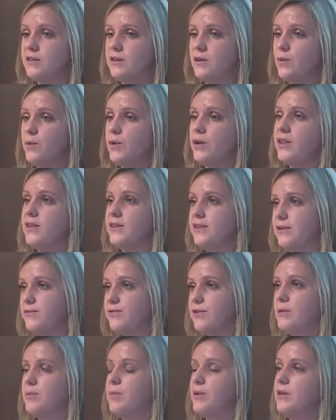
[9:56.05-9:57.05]
with
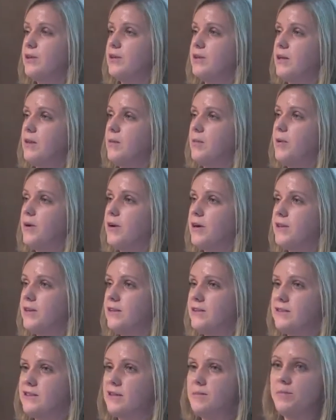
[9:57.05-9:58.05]
different political
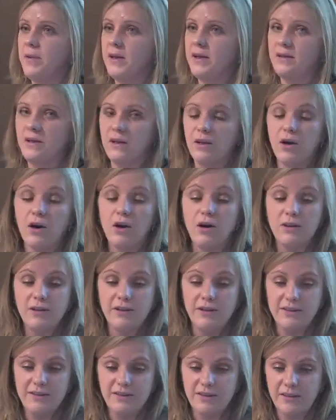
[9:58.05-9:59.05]
parties depending
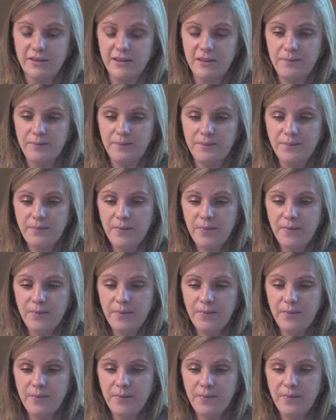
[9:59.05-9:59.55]
on the city.